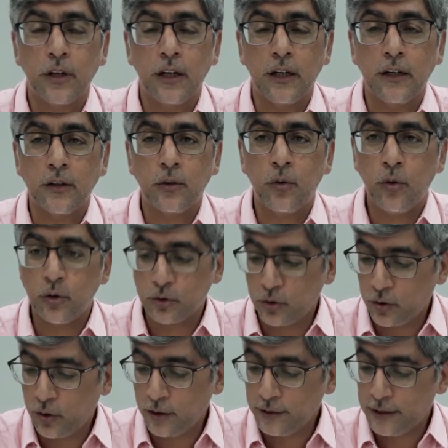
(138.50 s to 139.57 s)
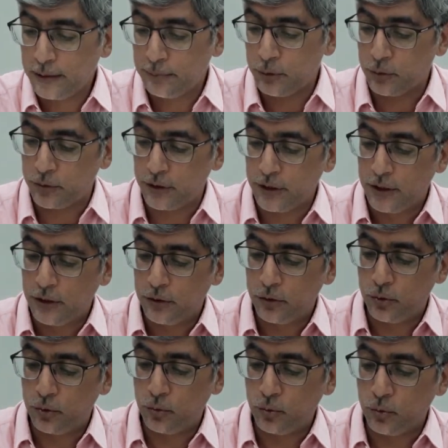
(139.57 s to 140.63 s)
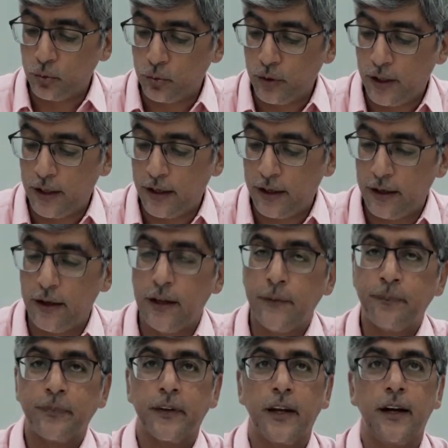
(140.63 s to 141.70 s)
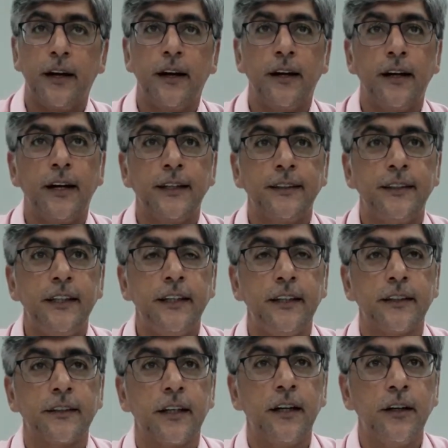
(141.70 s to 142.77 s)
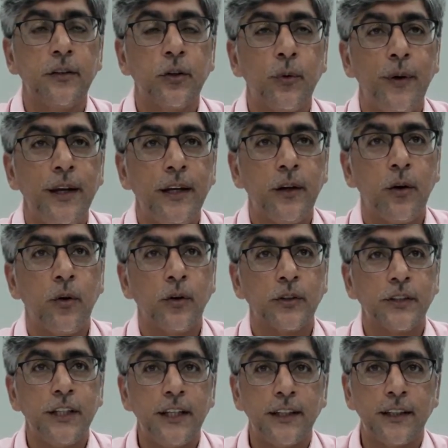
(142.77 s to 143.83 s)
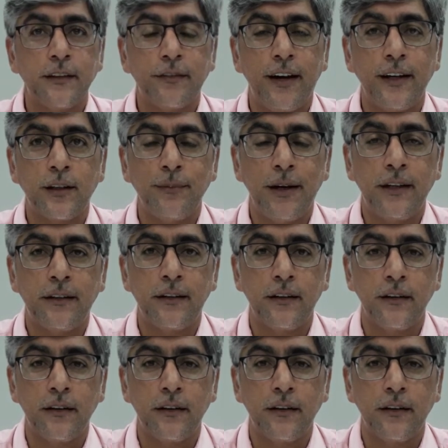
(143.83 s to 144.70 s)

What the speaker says: cause or contribute to a serious earthquake or serious environmental